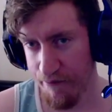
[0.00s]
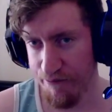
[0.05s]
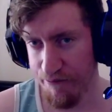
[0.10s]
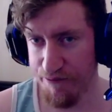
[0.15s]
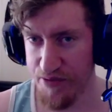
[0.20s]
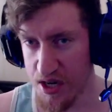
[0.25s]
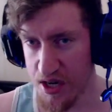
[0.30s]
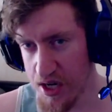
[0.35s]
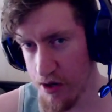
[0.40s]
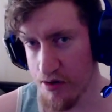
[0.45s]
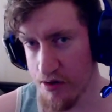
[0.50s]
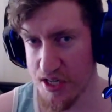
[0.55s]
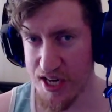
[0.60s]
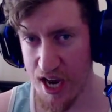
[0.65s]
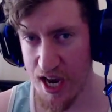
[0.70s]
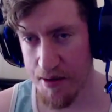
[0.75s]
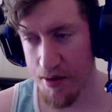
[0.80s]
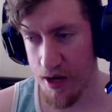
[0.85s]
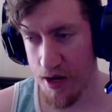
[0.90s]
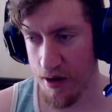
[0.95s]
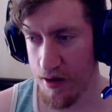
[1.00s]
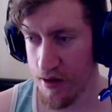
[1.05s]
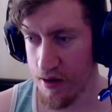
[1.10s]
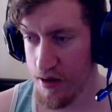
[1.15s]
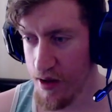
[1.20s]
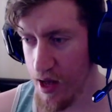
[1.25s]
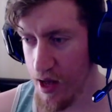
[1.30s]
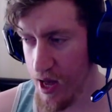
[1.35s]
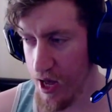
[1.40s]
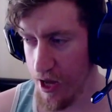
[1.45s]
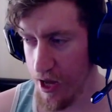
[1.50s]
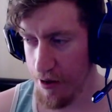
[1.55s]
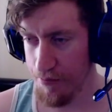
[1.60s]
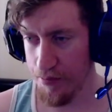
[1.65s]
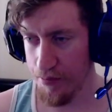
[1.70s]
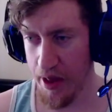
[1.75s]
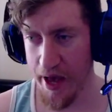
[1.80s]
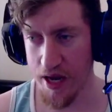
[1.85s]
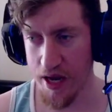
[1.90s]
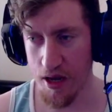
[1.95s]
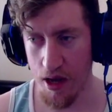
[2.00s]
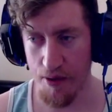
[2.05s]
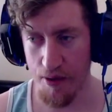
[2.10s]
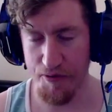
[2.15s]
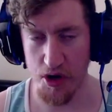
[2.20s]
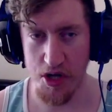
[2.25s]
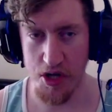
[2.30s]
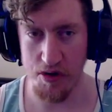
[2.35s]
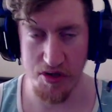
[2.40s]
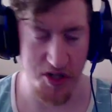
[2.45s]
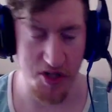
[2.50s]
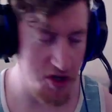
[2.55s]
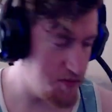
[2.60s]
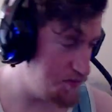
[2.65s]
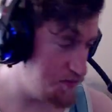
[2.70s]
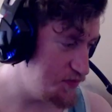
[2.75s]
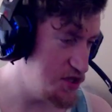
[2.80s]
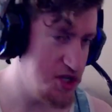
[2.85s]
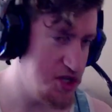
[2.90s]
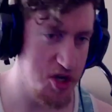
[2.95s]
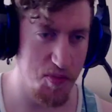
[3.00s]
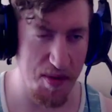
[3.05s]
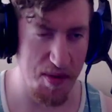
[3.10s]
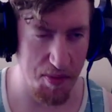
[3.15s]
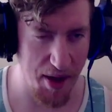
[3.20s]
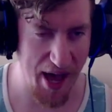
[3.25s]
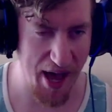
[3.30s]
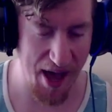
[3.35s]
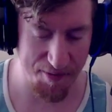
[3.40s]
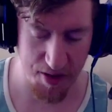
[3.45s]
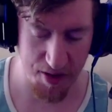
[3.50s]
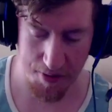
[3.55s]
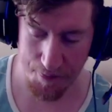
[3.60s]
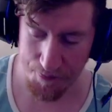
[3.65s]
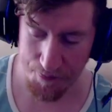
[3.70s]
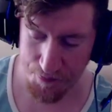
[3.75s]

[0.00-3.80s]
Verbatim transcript: video segment, um, like up for YouTube, just so people have it.